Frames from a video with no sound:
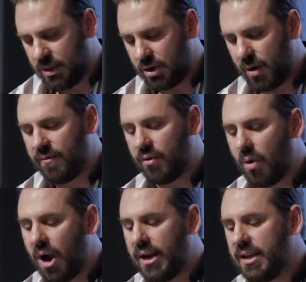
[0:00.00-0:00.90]
the great
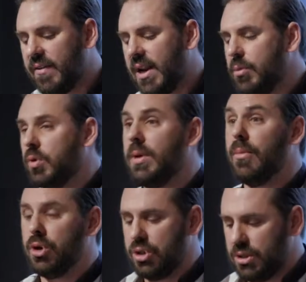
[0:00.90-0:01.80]
variety of animal
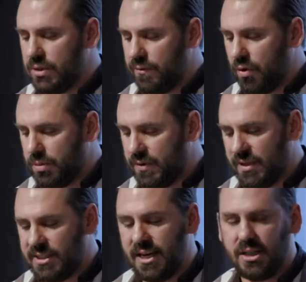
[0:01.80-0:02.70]
emotions and forms of
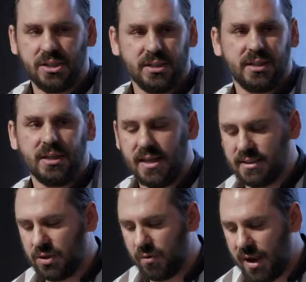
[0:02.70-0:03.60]
intelligence that
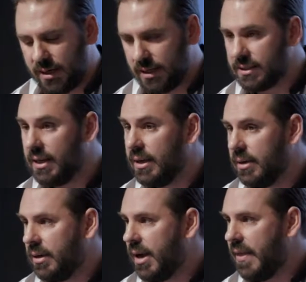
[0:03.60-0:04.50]
surround us
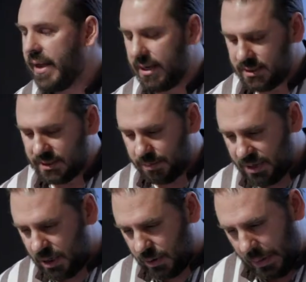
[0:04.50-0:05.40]
and that are
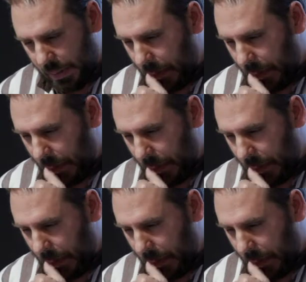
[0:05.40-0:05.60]
disappearing.